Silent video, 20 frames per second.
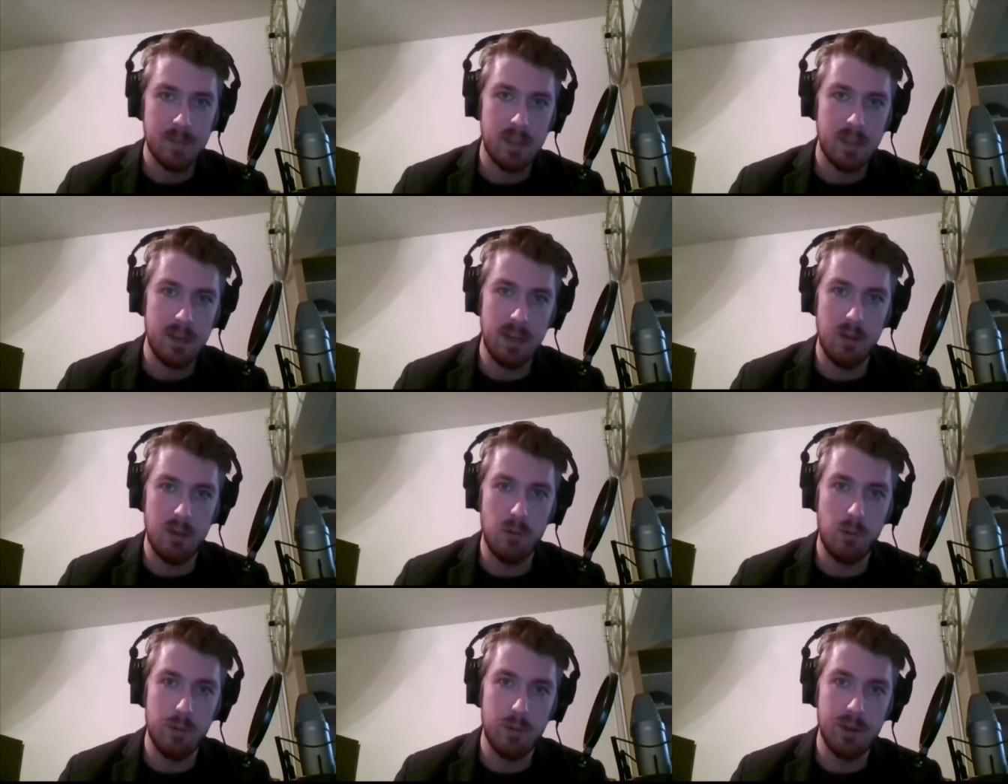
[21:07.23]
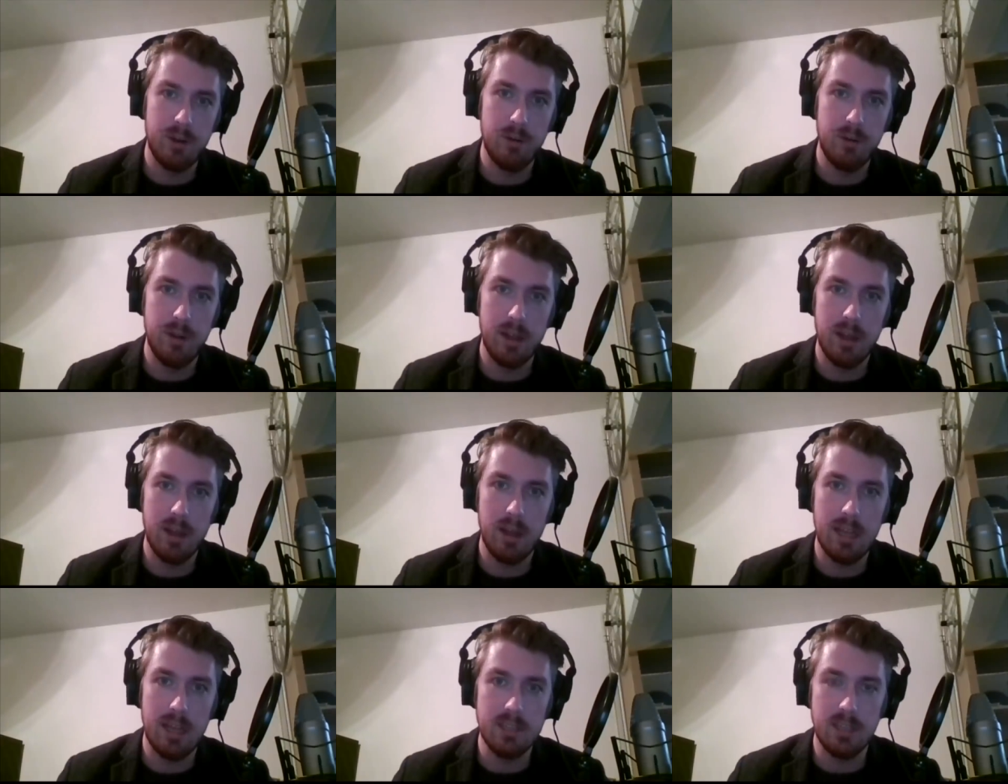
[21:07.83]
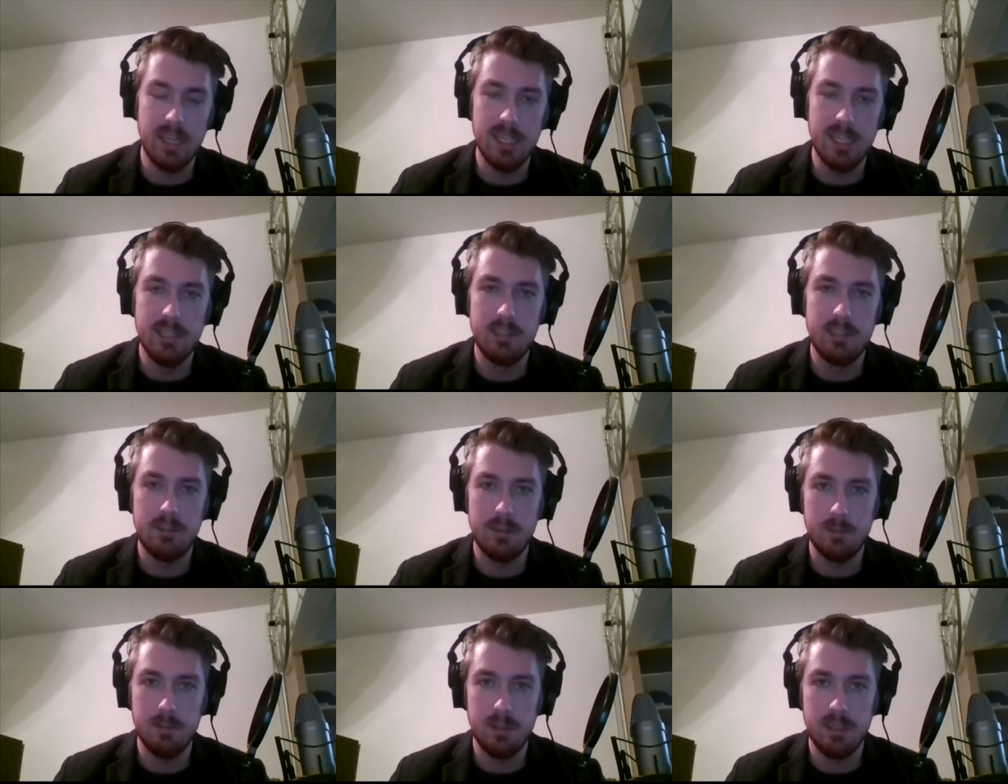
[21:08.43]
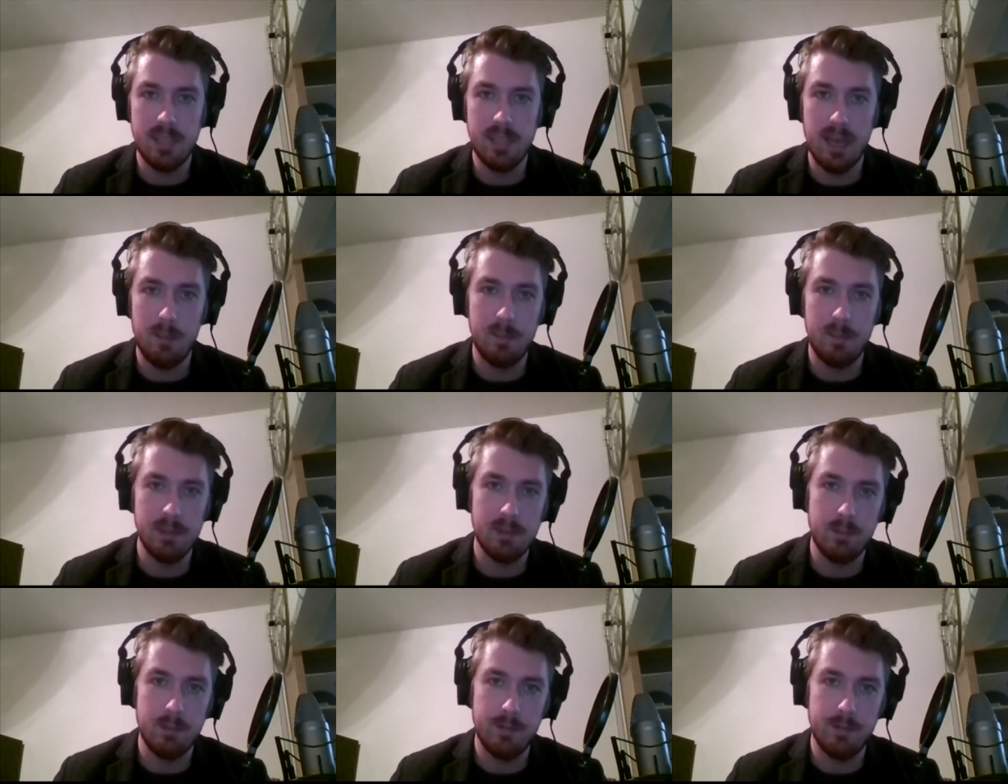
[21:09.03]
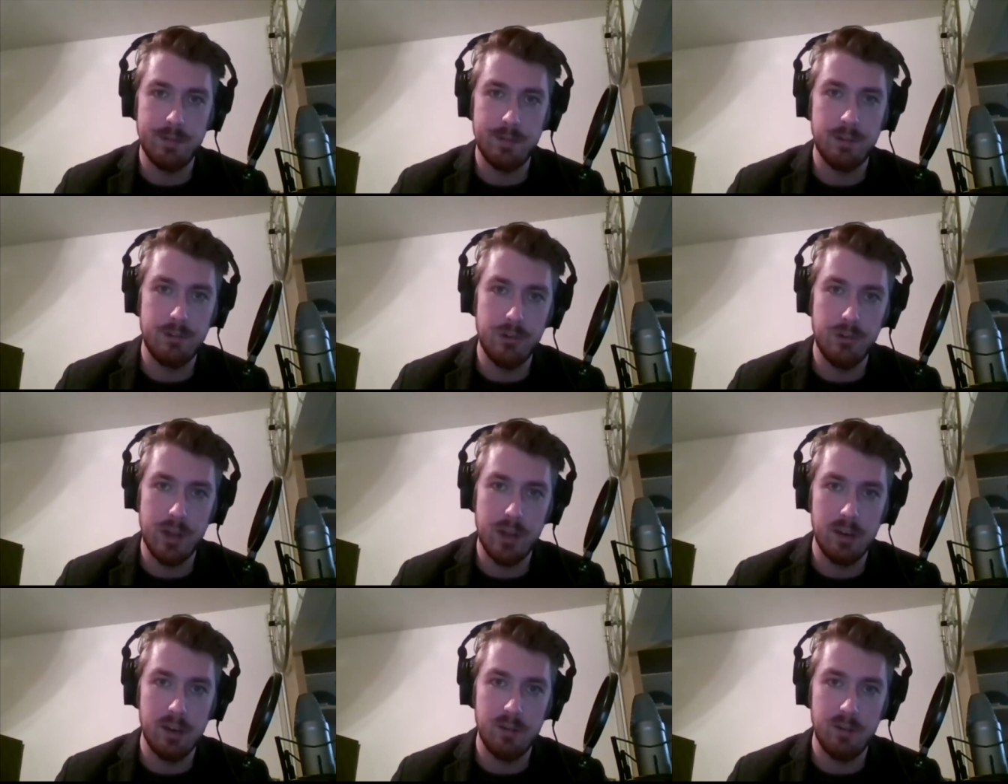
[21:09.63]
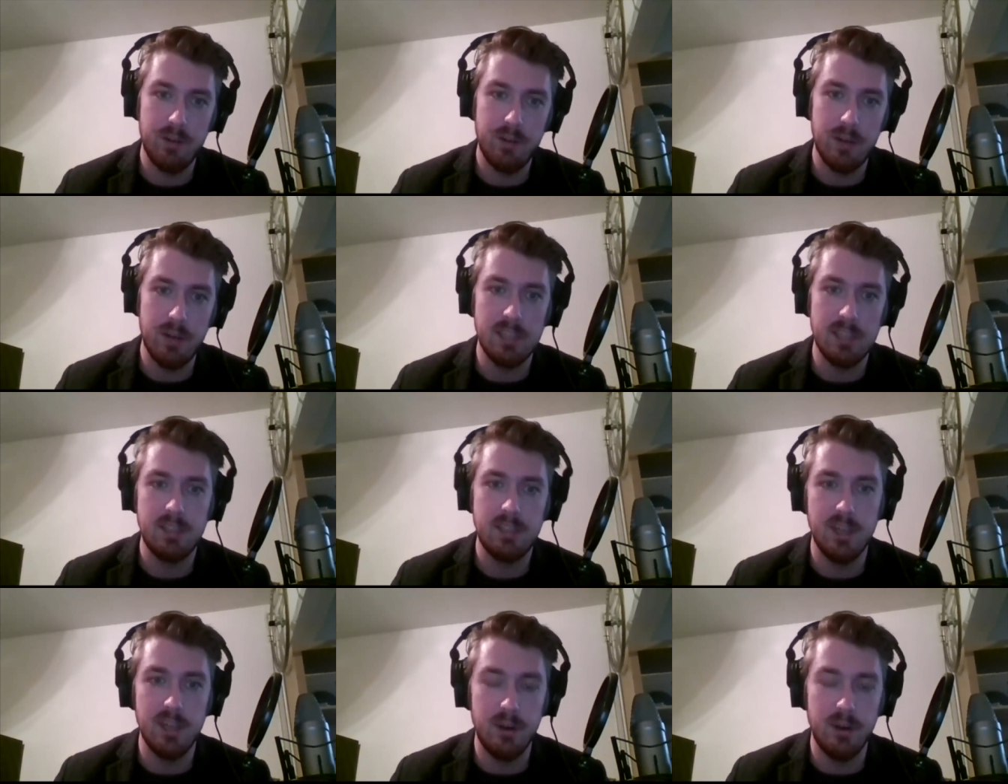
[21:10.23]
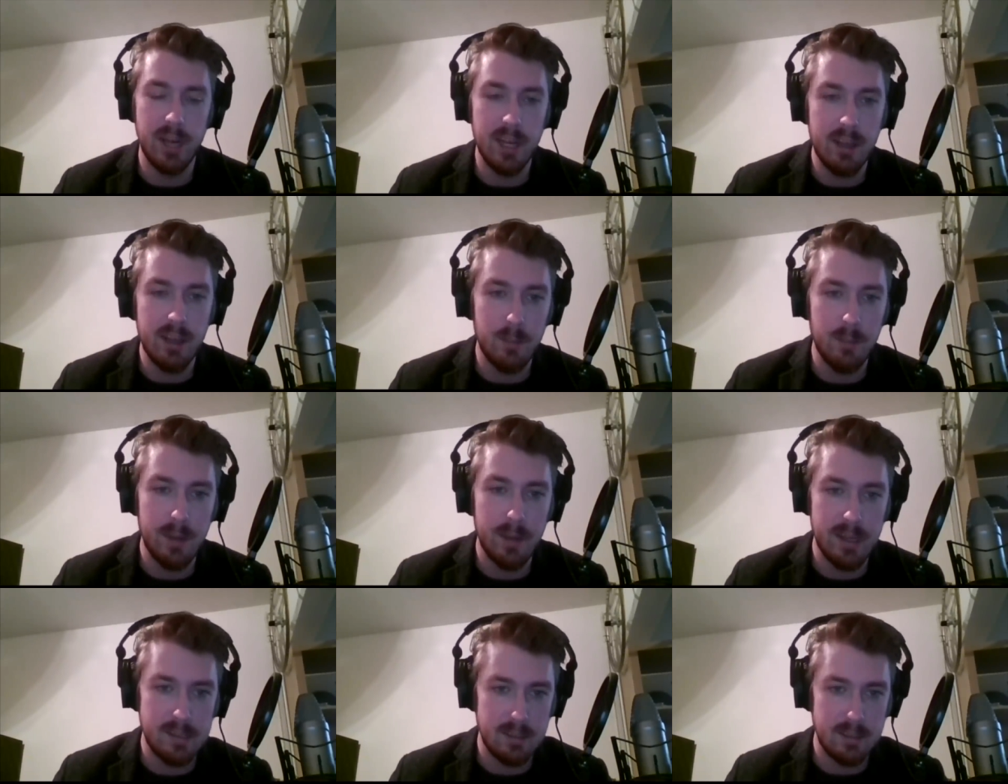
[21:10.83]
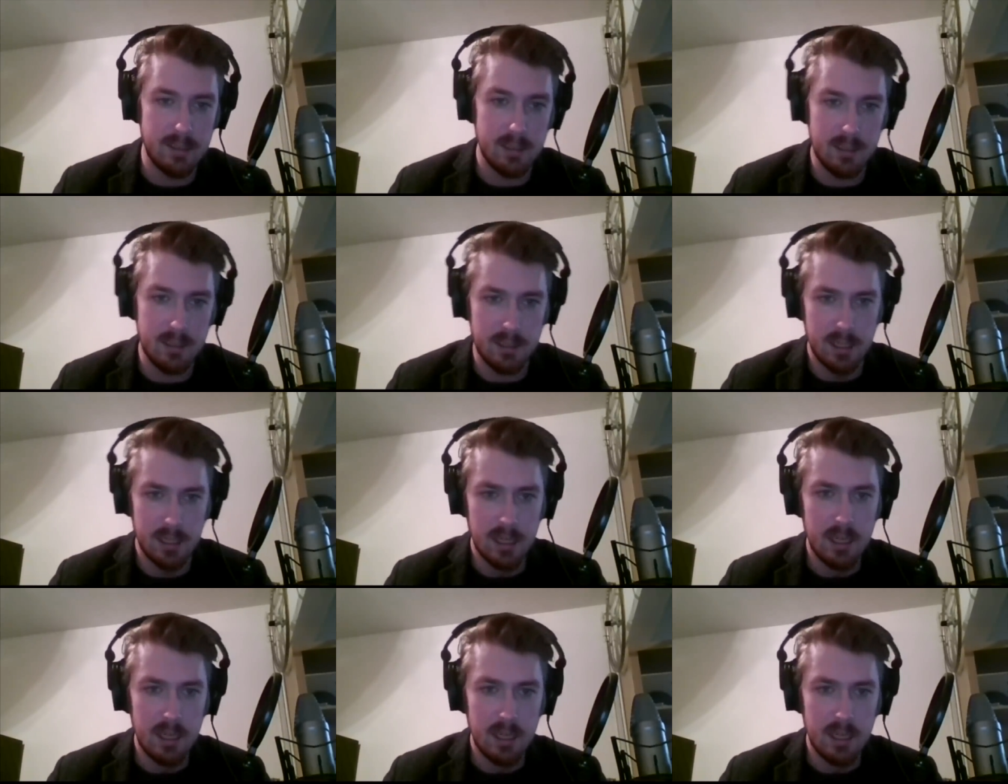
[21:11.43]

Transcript: Now, what we're doing as an interim step is we've created a few S T O incubators,